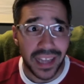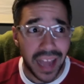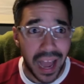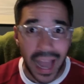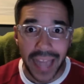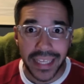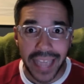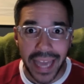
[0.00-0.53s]

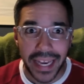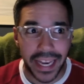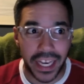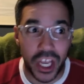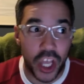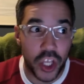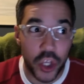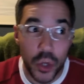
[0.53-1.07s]
I get it.
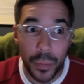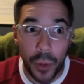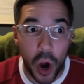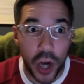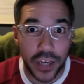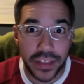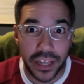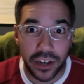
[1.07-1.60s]
You
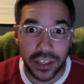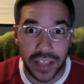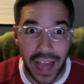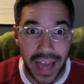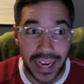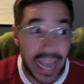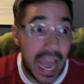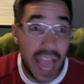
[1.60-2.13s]
park there a
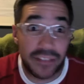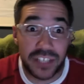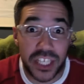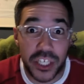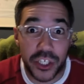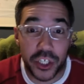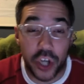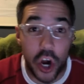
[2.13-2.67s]
lot. I've seen
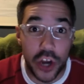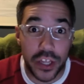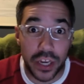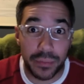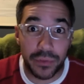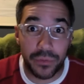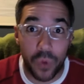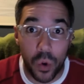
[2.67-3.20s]
your car there
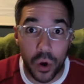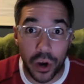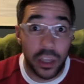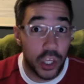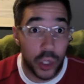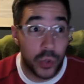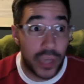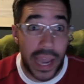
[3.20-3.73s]
before.
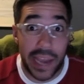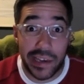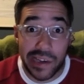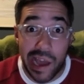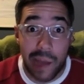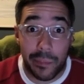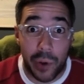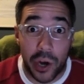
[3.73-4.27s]
You can't
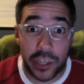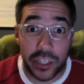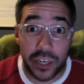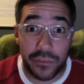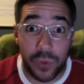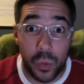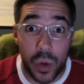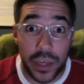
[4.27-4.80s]
not park there
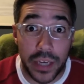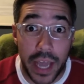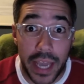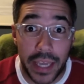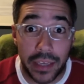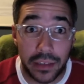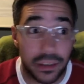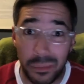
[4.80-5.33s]
for one
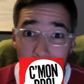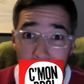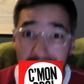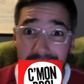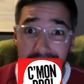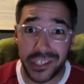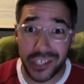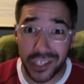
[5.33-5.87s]
night?
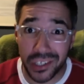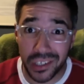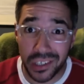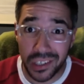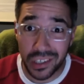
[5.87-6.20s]
Bitch.